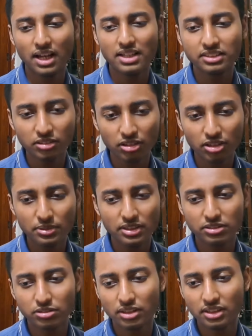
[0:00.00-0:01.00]
That a
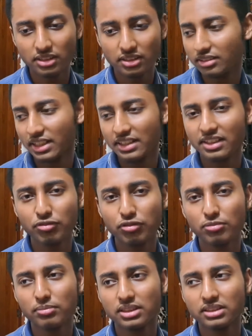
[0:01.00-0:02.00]
person, I mean a
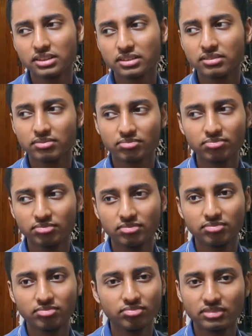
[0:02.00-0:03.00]
student who have
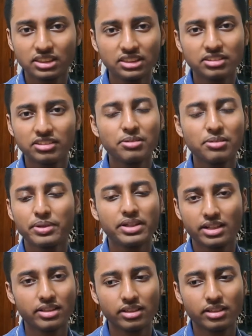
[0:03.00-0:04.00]
worked his ass
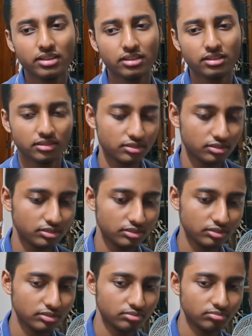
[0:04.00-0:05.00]
off for
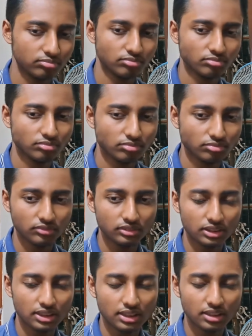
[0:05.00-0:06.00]
both of them
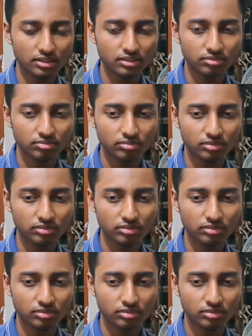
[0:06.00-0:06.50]
would have.